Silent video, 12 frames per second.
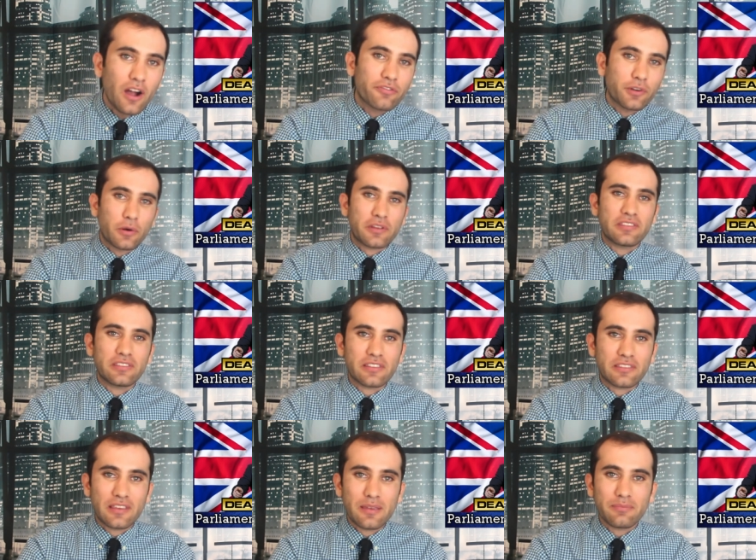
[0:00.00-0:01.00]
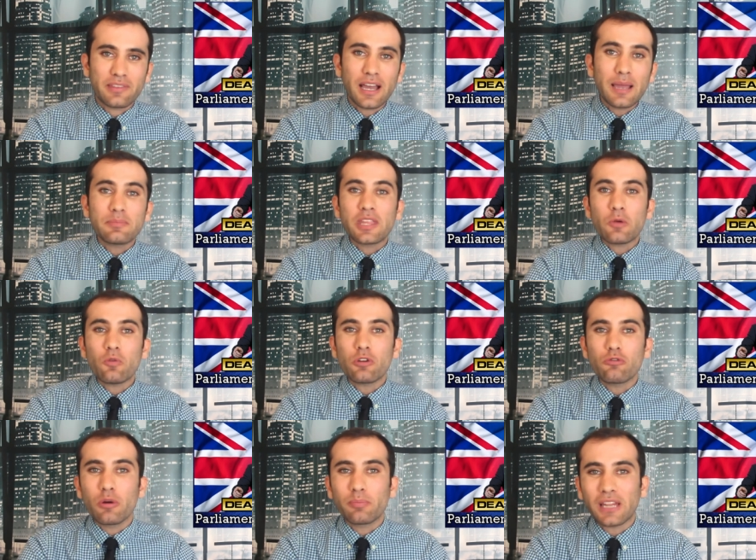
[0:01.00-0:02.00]
Of course, at the same time, they
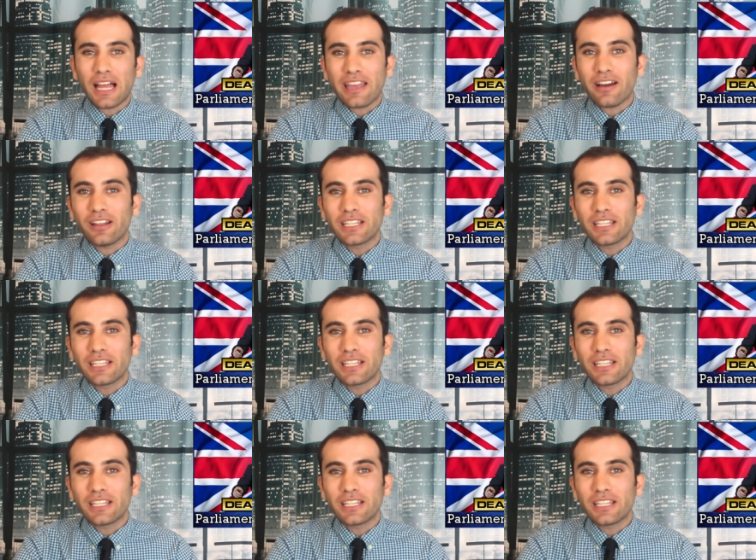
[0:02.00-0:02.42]
want to apply